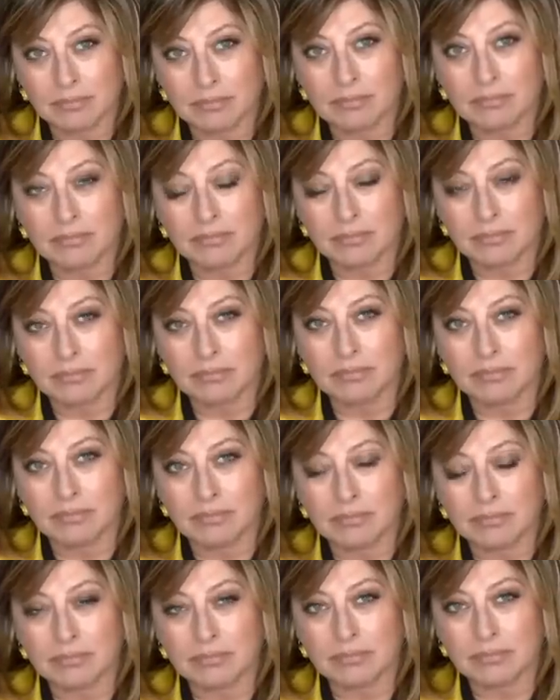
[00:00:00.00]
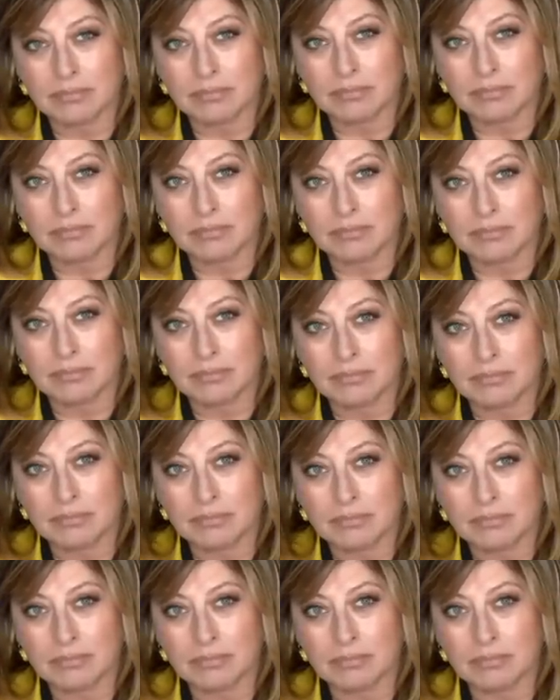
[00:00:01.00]

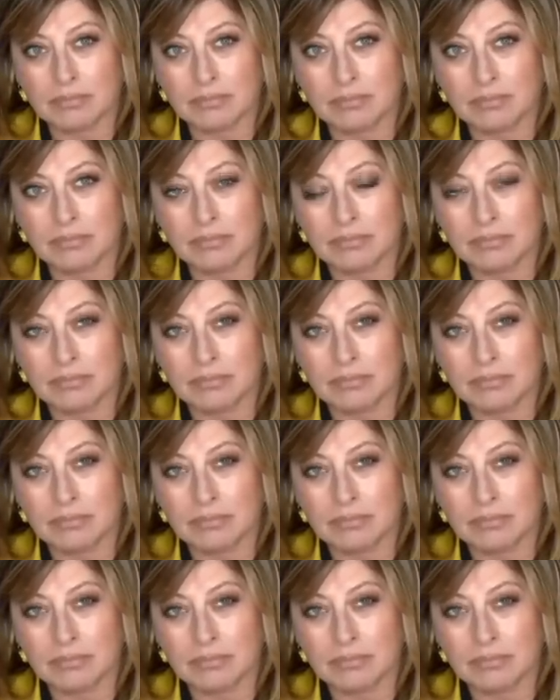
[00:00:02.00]
[no speech]